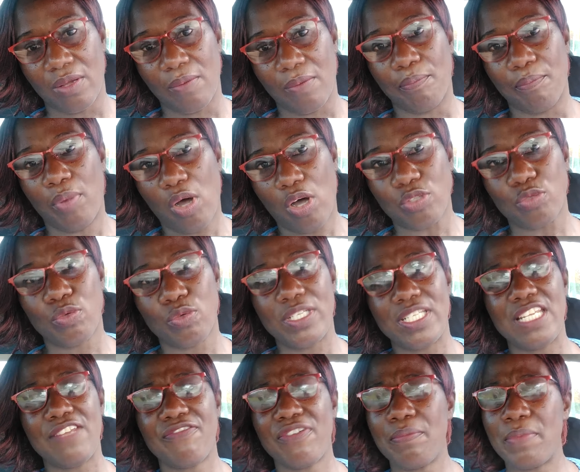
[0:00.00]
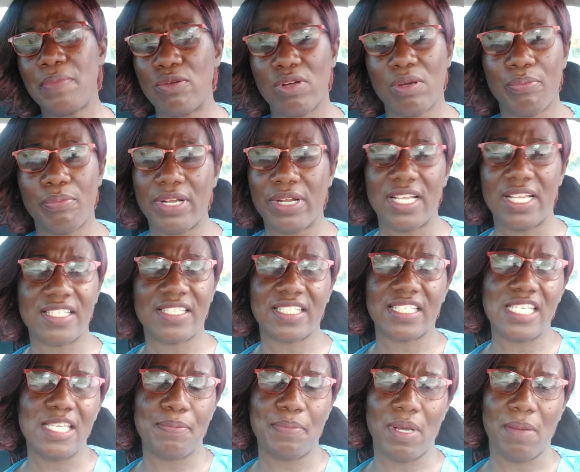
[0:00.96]
But we need to be our brother's
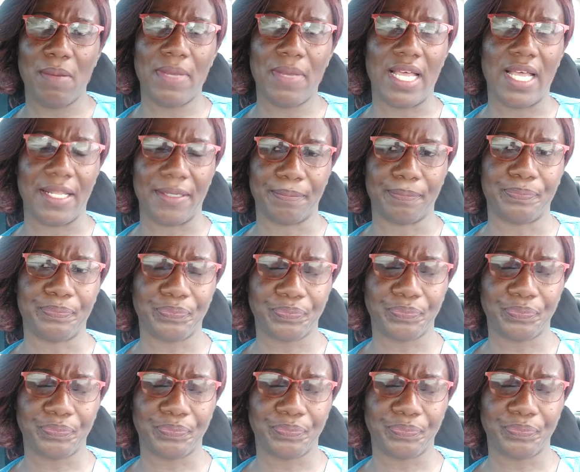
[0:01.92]
keeper, man.